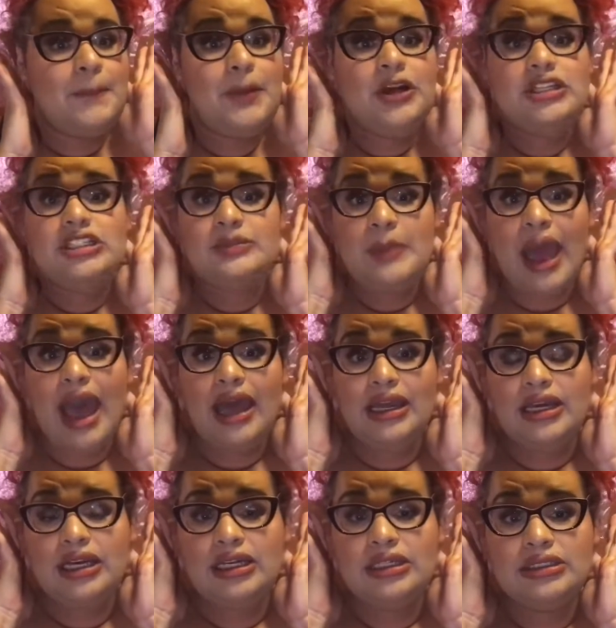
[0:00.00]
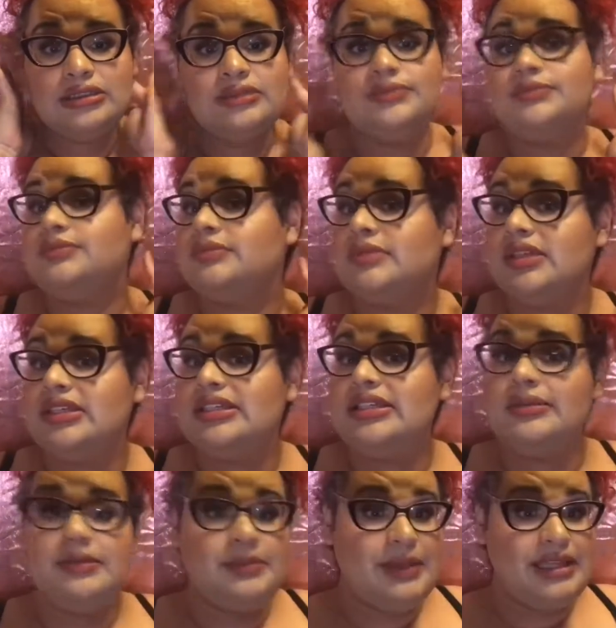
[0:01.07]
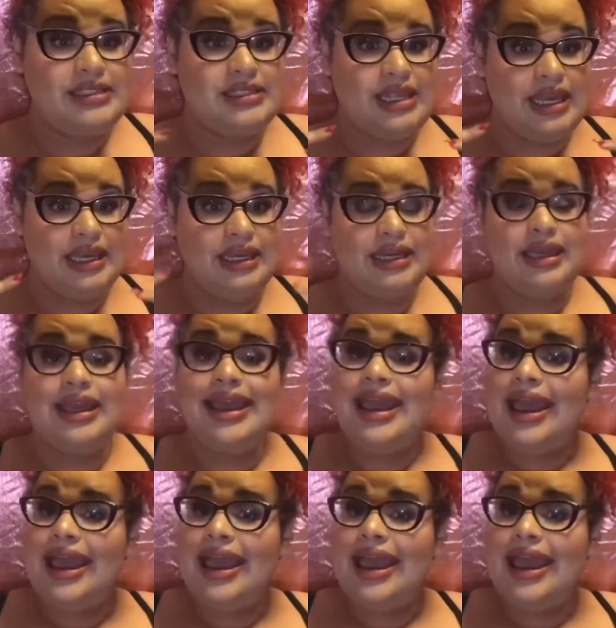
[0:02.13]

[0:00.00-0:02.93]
pushed back some of my skin,